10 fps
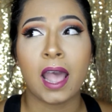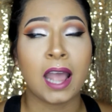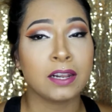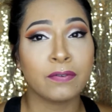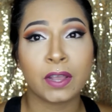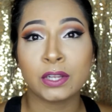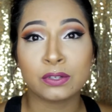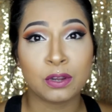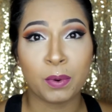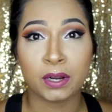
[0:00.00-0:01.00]
out of
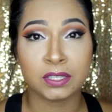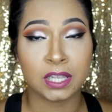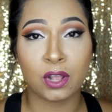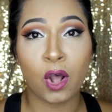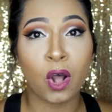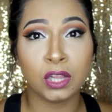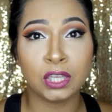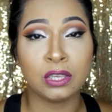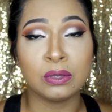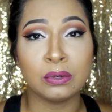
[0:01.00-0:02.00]
country person
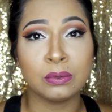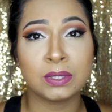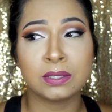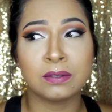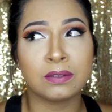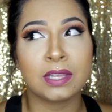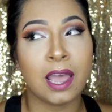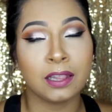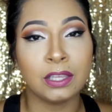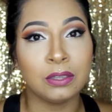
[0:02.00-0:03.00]
calling you,
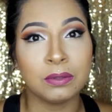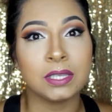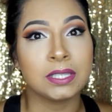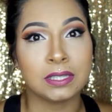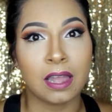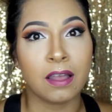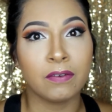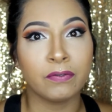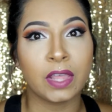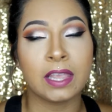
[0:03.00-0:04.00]
telling you this
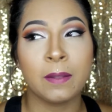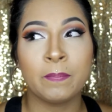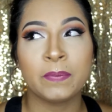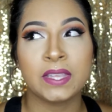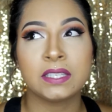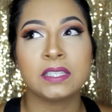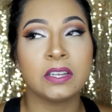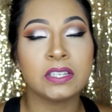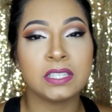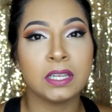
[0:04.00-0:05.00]
stuff. Like,
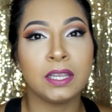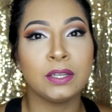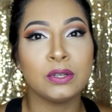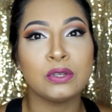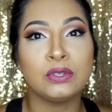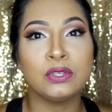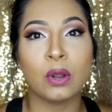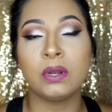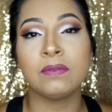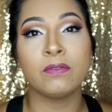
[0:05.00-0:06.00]
seriously,
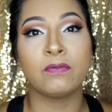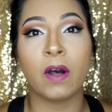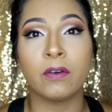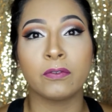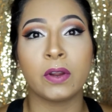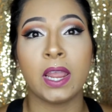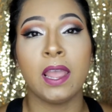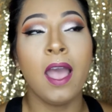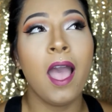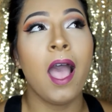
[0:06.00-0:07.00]
don't even fall for
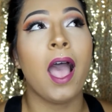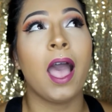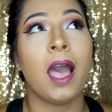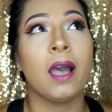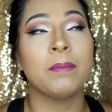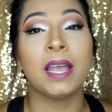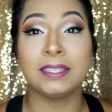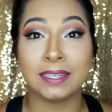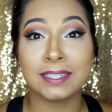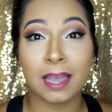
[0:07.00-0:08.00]
it.
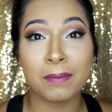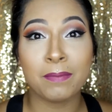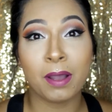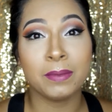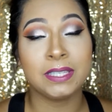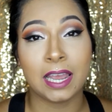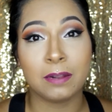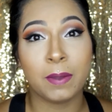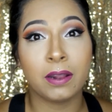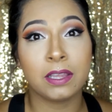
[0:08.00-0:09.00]
I did tell my mom and
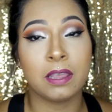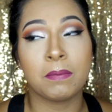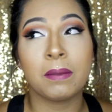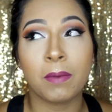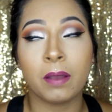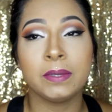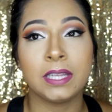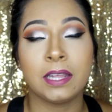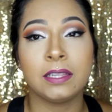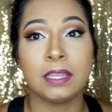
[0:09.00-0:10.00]
dad about it, and my mom and
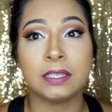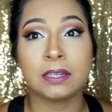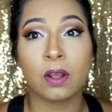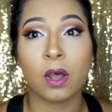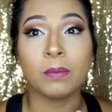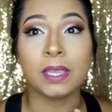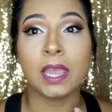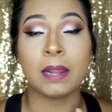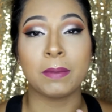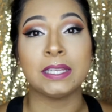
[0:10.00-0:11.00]
dad, they did call me,
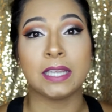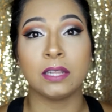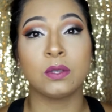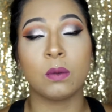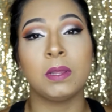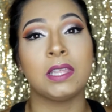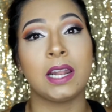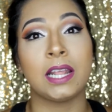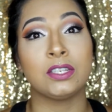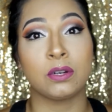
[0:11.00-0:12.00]
and my dad told me
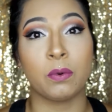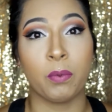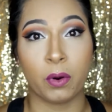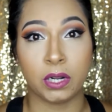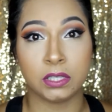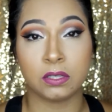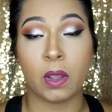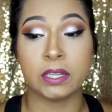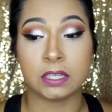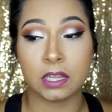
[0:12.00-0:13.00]
that I should report it.
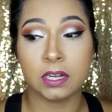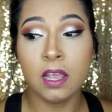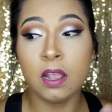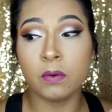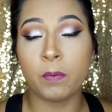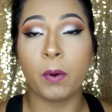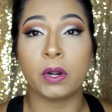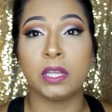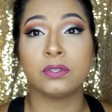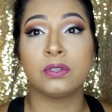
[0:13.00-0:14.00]
So I did
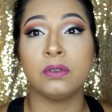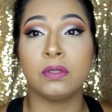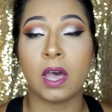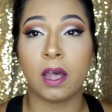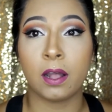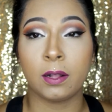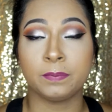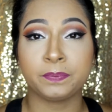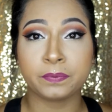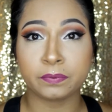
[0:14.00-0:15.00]
report it to
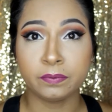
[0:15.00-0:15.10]
the